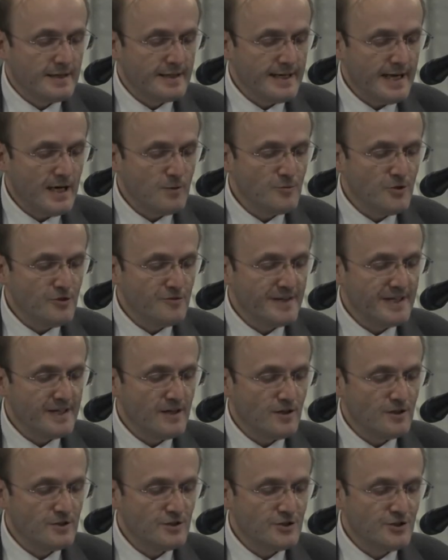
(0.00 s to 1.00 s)
Now moving
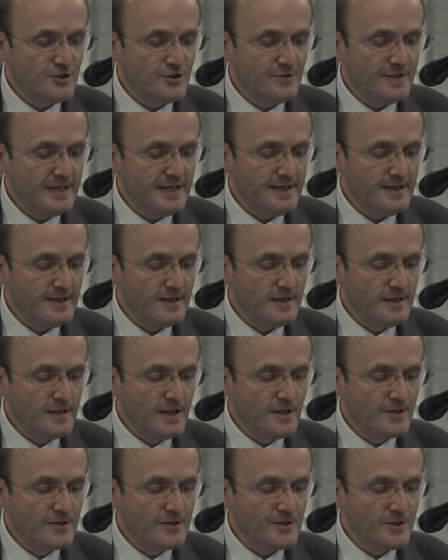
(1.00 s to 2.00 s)
on to the
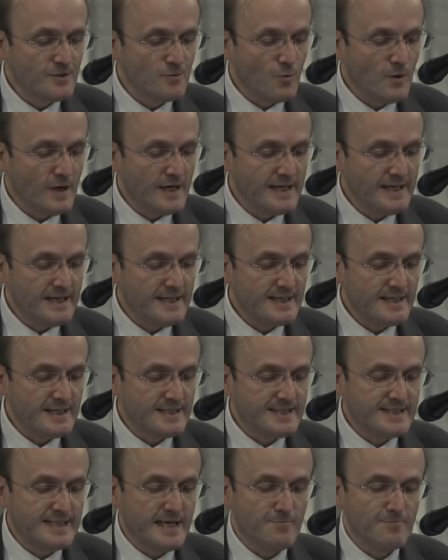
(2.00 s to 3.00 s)
London-wide
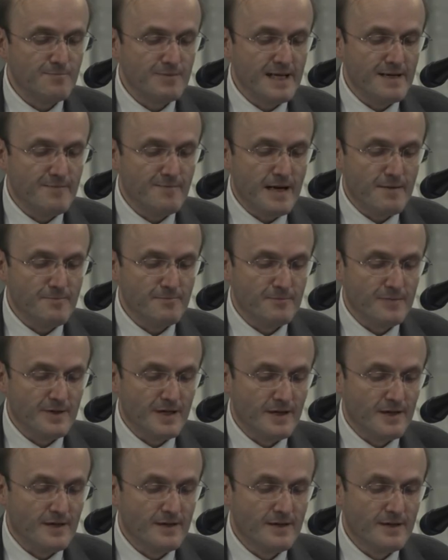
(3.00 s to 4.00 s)
Assembly
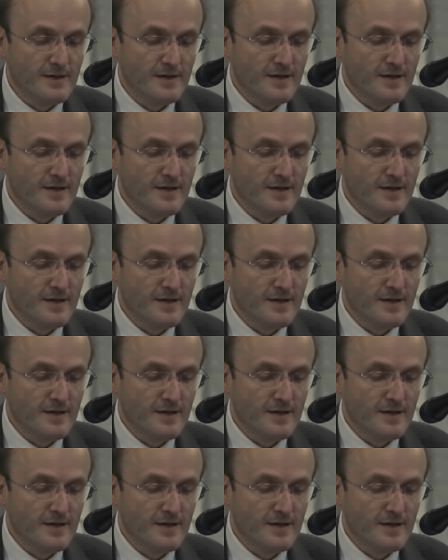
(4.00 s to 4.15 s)
member